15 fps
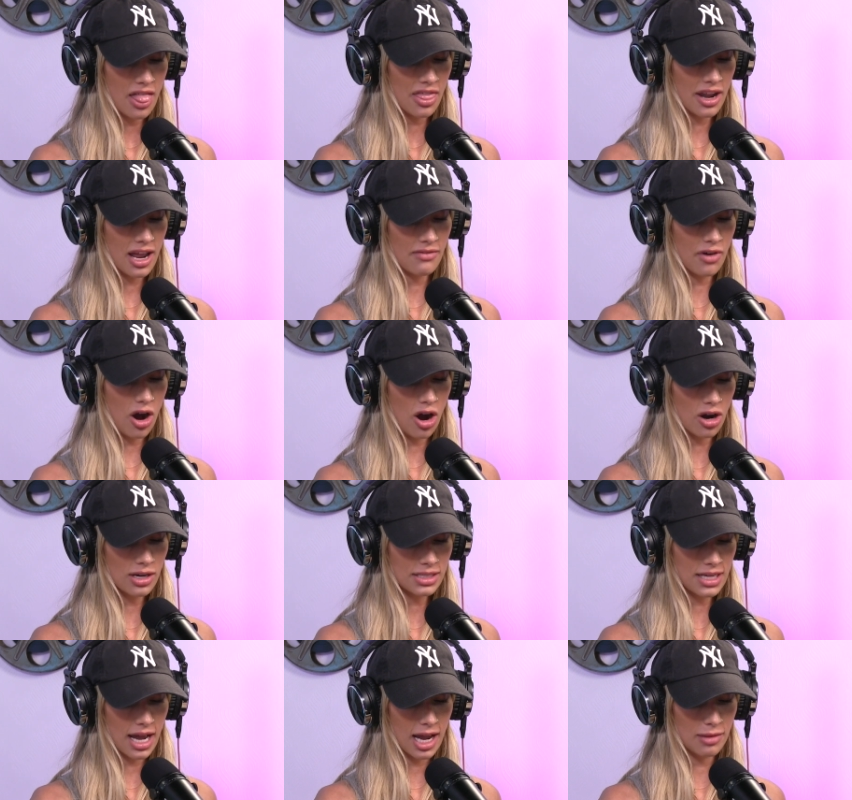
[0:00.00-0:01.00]
that I have a
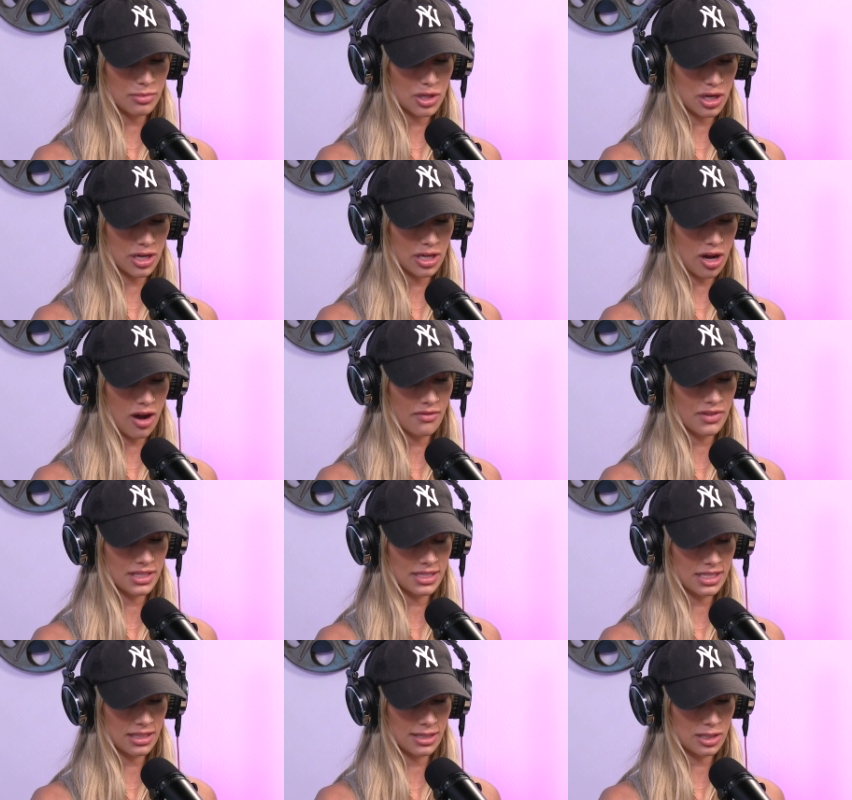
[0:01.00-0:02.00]
hard time turning off the
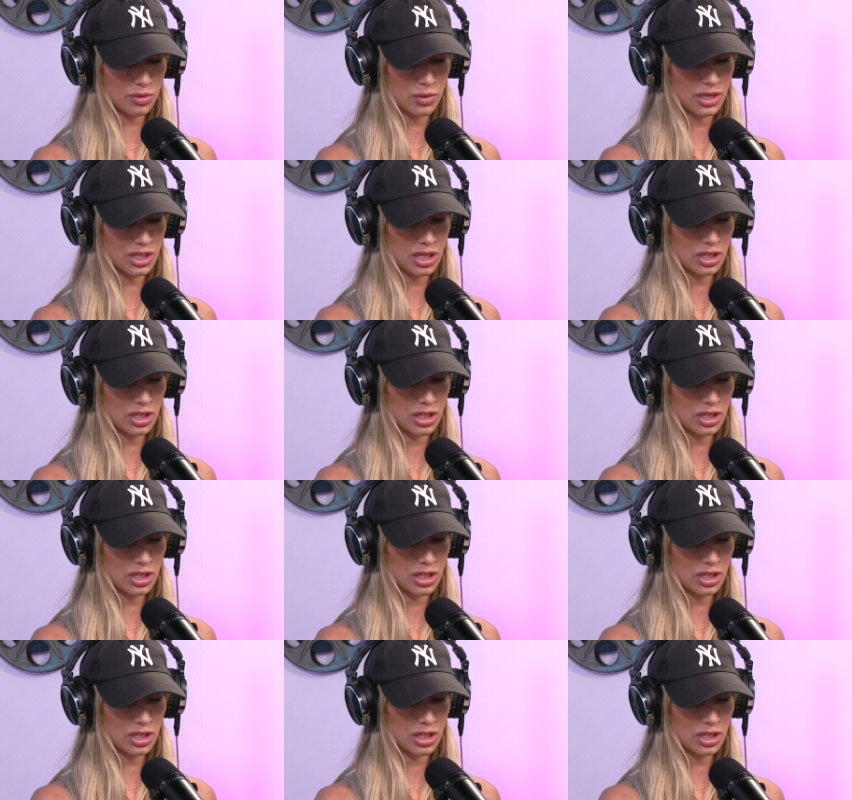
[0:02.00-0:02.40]
silly switch